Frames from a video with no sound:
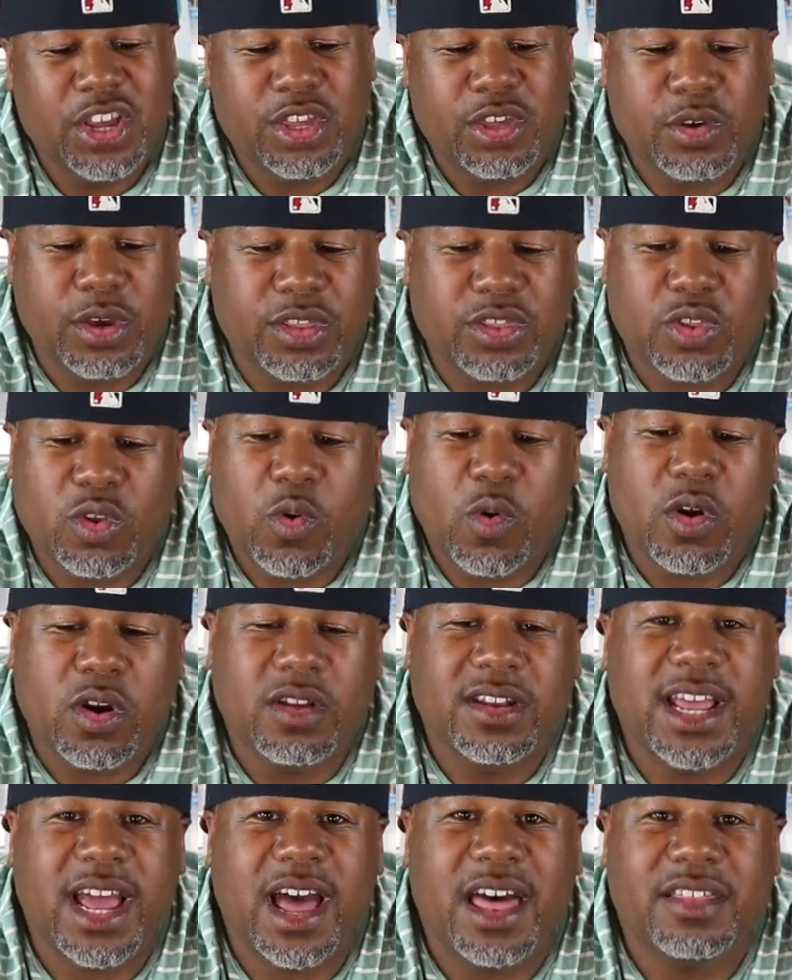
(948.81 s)
You could throw it
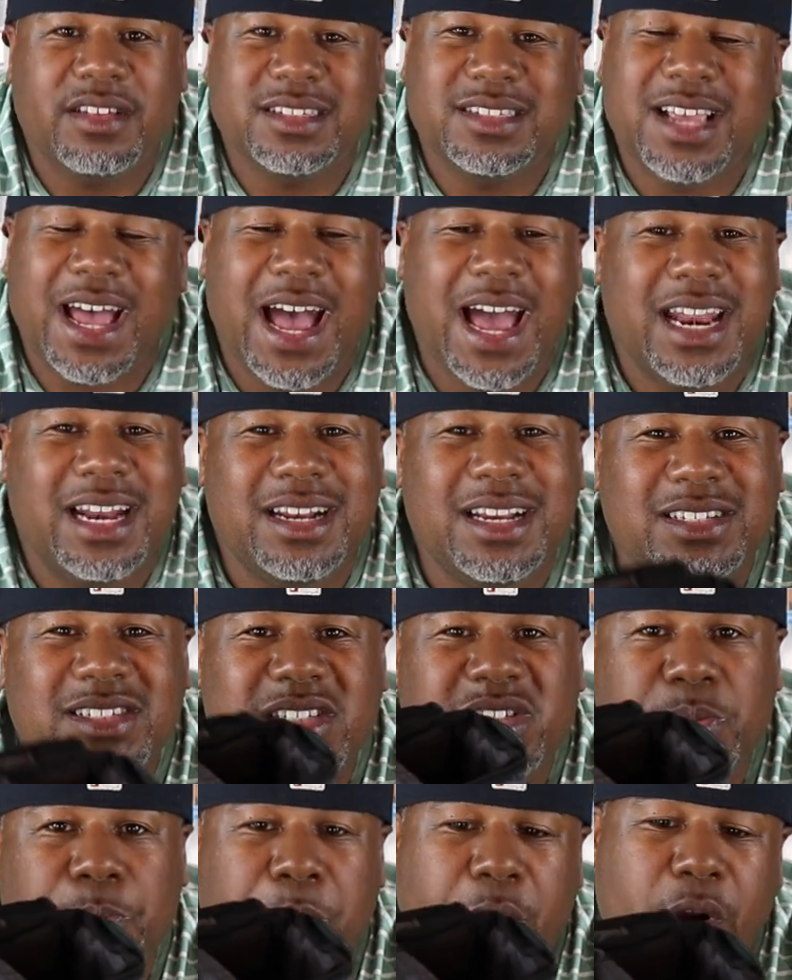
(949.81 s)
on the other side. And
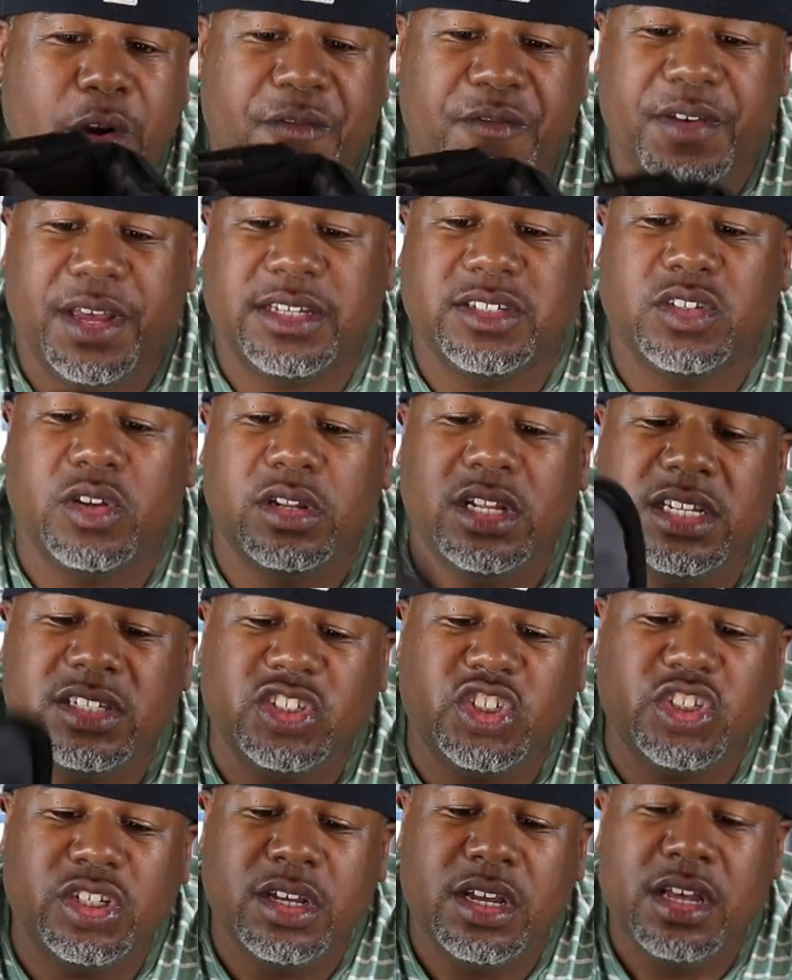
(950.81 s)
this is perfect. So
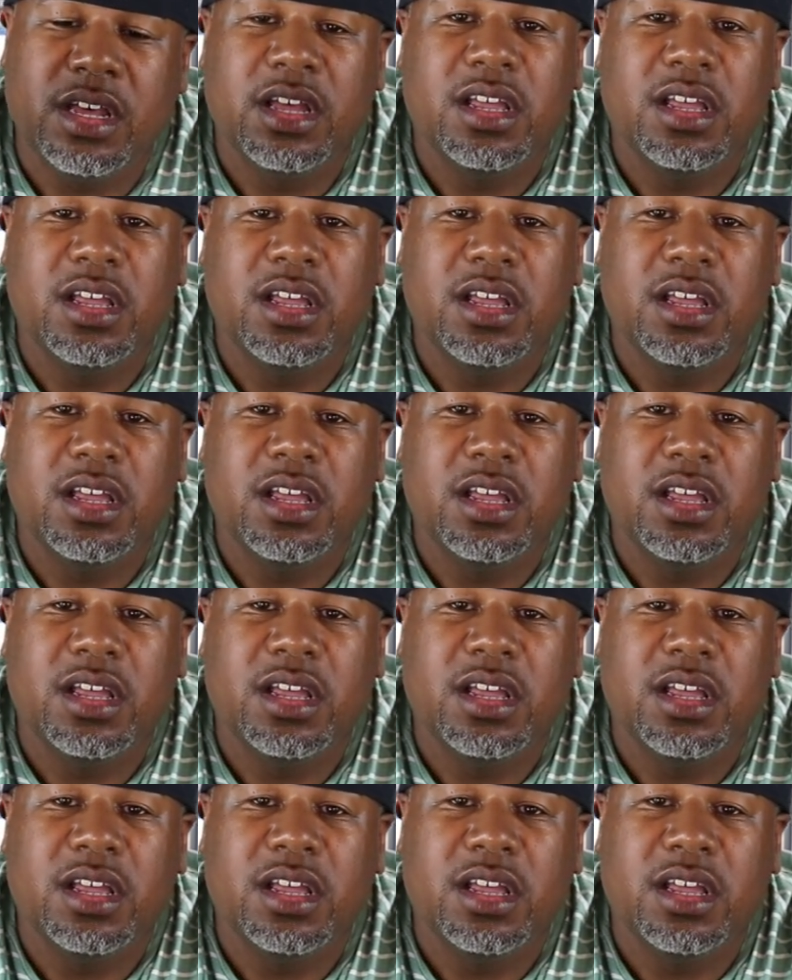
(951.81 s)
let's,